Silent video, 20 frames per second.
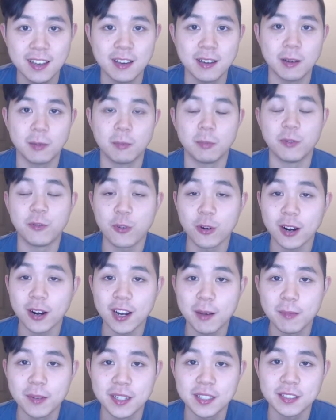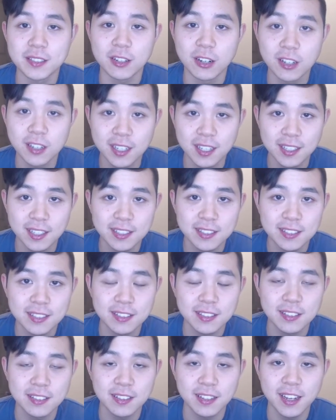Before a company's earnings,
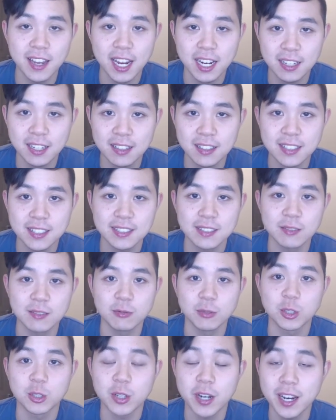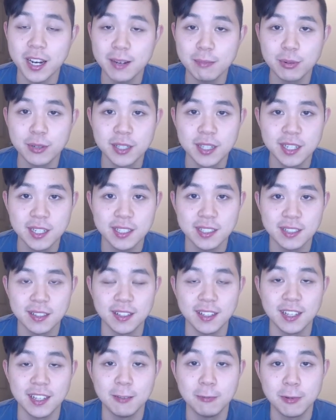analysts will try and predict
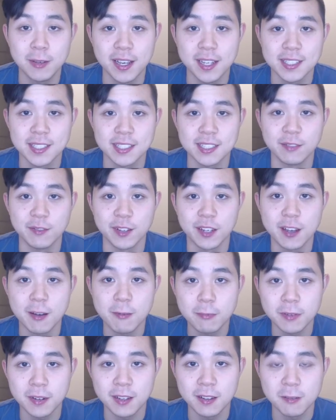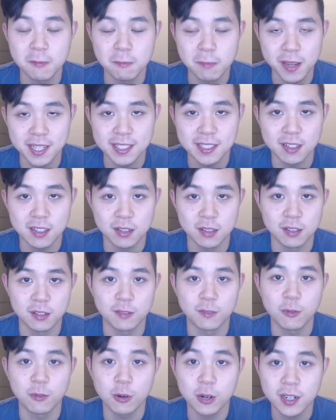the EPS of the company based on their
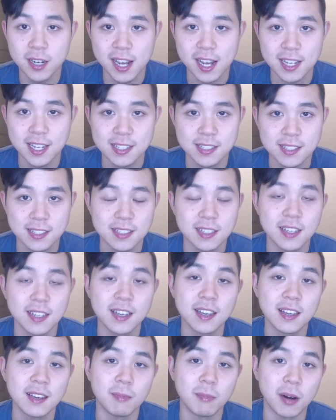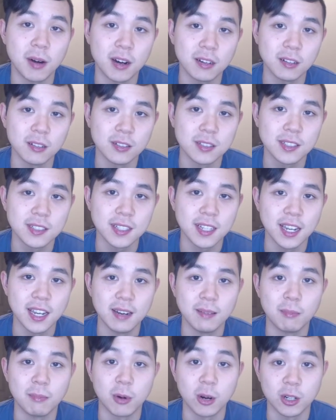forecasts, models,
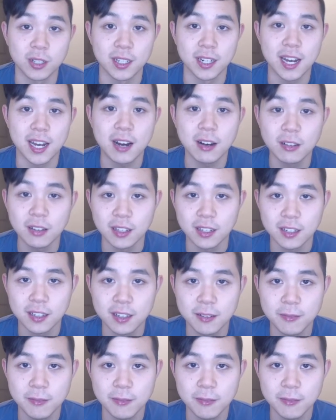and market outlook.